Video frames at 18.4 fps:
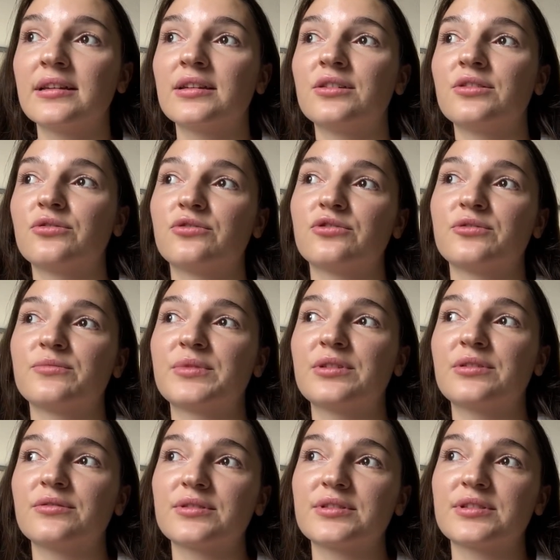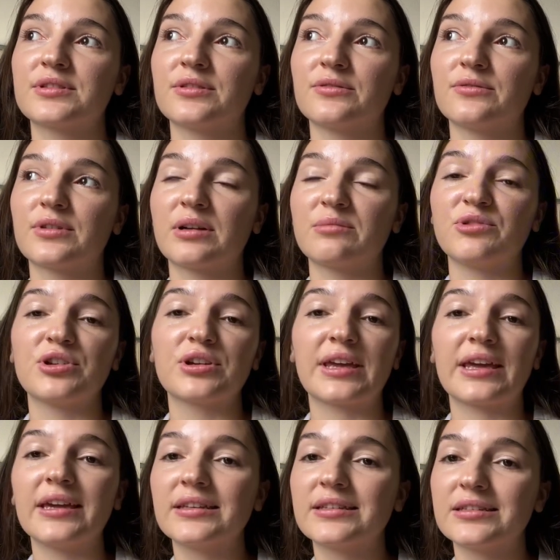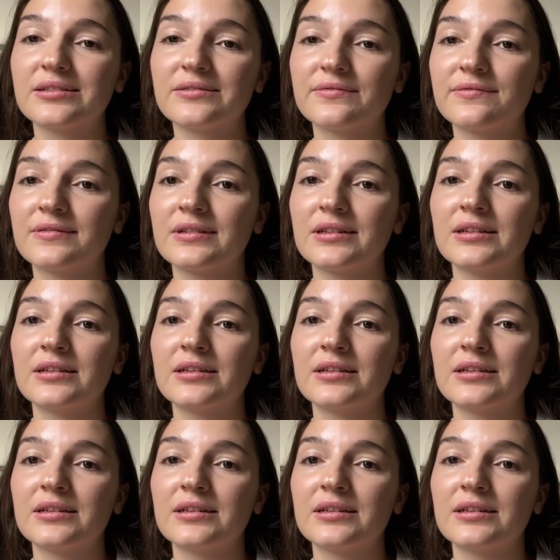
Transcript: You could be not so communicative,